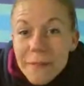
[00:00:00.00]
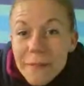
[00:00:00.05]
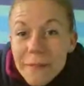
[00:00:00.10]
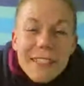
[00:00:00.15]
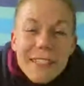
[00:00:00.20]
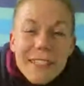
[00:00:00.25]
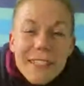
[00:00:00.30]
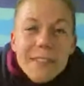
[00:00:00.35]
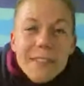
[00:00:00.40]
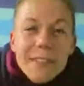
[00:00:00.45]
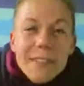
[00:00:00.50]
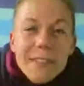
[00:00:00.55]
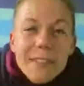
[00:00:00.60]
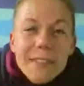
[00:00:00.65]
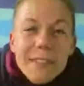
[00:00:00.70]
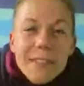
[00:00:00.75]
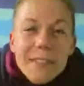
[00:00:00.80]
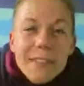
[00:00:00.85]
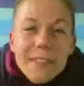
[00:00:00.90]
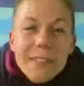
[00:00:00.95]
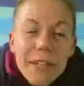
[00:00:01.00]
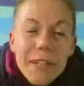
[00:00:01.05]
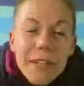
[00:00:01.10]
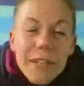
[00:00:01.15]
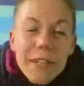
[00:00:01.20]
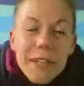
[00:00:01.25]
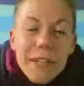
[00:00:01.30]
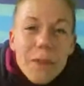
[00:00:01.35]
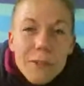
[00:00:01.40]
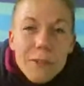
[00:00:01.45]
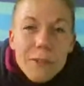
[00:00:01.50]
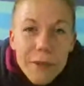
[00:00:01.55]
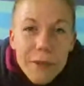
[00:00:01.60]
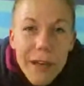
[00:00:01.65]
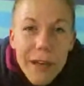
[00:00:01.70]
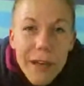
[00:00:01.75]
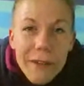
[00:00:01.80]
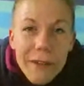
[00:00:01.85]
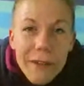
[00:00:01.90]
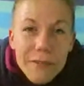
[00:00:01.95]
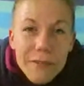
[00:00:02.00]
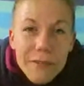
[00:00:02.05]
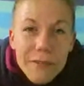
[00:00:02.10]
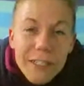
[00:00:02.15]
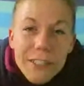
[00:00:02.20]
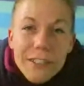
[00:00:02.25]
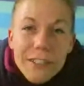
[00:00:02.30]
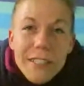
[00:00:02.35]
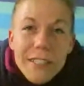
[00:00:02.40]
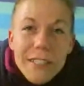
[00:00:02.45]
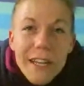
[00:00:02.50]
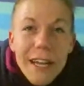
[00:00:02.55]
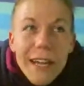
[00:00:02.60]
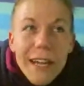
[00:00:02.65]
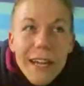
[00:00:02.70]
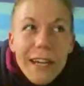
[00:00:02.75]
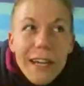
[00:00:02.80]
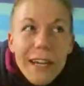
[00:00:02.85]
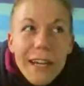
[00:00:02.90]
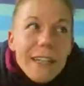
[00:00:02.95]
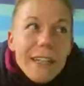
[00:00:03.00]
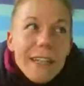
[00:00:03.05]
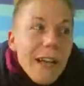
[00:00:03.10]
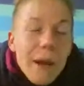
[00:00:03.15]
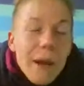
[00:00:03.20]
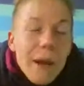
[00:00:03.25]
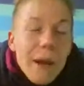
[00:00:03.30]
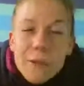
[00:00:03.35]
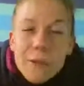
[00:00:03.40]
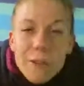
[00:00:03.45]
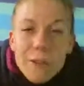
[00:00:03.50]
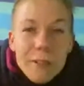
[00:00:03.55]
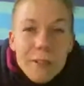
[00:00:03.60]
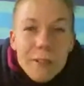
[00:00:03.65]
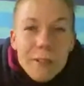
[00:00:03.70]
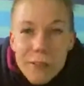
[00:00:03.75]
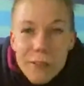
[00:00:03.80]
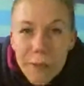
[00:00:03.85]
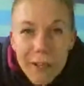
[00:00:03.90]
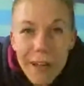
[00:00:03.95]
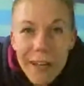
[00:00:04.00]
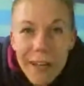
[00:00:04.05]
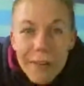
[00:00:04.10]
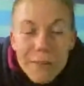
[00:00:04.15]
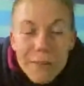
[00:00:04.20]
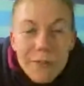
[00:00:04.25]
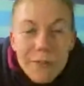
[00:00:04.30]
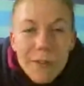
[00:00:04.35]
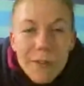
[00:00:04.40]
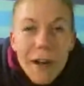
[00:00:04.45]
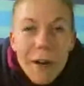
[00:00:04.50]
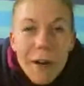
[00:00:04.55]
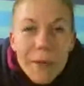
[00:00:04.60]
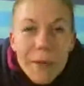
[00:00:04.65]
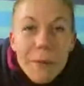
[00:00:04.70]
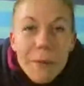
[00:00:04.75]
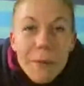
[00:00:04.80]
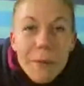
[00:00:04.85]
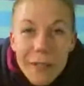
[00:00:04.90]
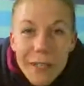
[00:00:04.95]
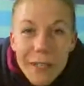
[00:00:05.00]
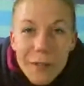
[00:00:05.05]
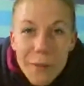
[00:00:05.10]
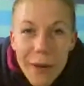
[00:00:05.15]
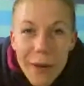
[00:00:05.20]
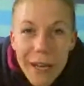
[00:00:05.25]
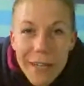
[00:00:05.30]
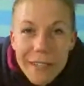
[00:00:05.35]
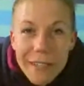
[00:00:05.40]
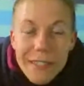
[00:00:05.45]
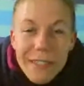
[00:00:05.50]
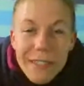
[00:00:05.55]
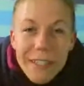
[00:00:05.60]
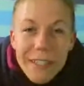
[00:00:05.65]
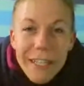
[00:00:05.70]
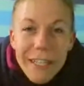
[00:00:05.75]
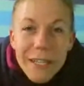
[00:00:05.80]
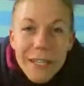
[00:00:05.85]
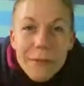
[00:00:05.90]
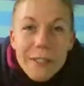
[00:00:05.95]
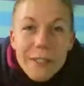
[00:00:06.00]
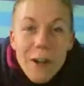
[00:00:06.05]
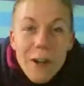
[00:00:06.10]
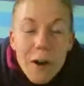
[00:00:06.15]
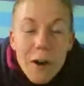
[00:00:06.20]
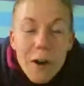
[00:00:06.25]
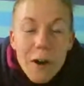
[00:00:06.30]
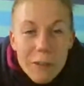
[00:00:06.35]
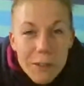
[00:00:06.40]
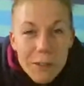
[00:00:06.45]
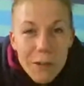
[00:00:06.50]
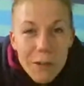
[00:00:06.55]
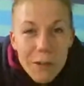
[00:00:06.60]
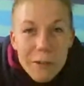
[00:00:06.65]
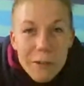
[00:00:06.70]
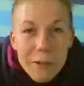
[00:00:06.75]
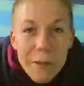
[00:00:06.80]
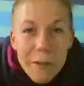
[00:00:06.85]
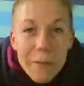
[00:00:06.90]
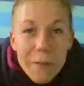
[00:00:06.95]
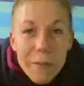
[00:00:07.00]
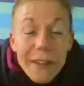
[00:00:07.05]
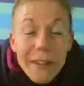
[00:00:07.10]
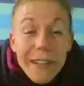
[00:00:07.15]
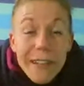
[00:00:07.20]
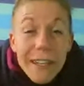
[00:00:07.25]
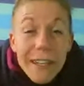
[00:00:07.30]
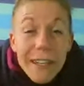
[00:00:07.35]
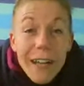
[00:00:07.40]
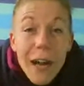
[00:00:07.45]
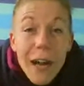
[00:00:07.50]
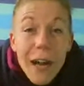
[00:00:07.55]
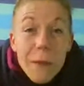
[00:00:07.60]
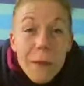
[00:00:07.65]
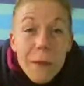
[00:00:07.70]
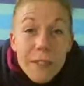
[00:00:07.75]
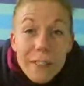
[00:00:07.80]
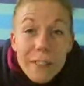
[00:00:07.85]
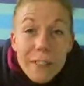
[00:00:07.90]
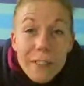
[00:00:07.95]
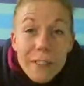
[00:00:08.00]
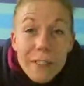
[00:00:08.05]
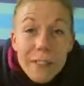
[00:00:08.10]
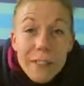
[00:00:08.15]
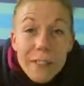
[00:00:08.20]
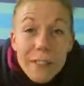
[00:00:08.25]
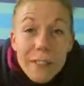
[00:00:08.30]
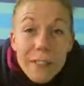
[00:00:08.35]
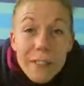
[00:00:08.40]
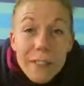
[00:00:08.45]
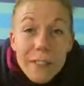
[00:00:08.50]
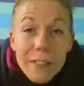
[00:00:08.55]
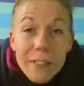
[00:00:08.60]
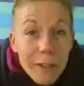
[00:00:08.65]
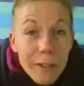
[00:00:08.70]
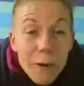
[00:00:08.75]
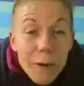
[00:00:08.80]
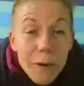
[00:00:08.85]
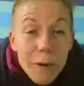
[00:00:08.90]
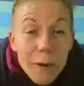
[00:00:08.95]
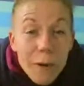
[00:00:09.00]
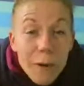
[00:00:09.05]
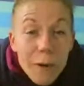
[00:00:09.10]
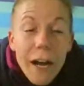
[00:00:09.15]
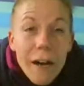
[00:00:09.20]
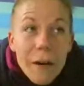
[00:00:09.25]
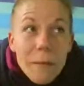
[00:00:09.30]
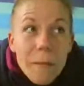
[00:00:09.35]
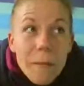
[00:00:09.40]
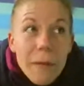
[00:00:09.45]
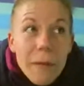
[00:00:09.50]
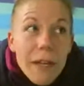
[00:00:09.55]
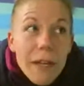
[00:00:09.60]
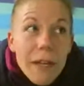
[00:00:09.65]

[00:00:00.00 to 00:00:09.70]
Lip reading: In all seriousness, yeah, the 2.5 years, and it's absolutely changed my life in a million ways. It was also something that I wasn't looking for.